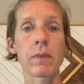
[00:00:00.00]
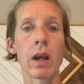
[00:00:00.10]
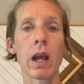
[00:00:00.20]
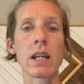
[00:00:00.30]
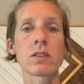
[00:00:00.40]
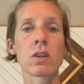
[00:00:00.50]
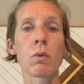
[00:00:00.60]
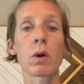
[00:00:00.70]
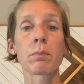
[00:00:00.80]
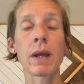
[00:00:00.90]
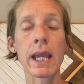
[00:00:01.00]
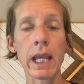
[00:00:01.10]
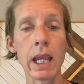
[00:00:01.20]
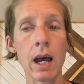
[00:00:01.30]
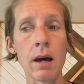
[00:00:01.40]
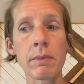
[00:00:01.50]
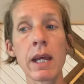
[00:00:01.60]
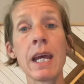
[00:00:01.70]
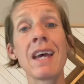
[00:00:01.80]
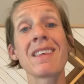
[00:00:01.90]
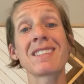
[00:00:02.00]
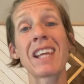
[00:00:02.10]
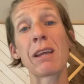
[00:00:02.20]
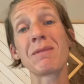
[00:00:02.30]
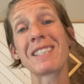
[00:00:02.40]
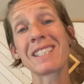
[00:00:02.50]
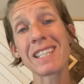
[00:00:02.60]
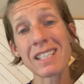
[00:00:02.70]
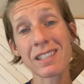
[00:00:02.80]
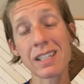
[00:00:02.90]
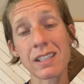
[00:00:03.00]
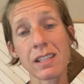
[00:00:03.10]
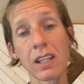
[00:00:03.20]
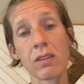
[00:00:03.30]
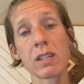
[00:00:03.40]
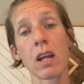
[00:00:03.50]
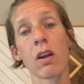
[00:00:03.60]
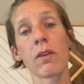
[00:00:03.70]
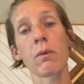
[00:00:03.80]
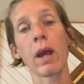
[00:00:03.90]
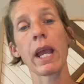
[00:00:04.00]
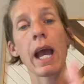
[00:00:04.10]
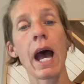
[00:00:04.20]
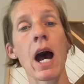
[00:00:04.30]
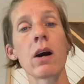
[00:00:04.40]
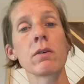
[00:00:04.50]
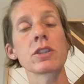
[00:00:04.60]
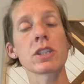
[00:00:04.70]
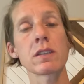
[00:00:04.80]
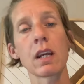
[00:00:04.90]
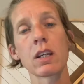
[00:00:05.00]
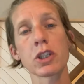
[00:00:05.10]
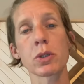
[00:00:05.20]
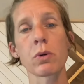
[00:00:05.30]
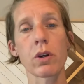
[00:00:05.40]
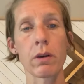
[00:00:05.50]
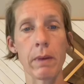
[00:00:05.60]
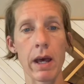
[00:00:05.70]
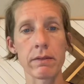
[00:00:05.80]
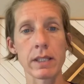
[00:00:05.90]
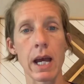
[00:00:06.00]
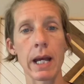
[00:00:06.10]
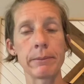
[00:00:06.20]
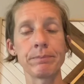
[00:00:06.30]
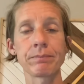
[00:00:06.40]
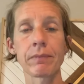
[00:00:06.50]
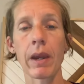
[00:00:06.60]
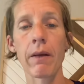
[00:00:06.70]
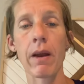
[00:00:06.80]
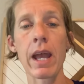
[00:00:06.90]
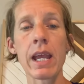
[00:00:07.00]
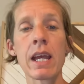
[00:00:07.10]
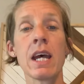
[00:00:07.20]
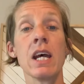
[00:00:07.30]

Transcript: All right, so we're picking up the same distance that you did on the way out, just in a shorter amount of time. All right.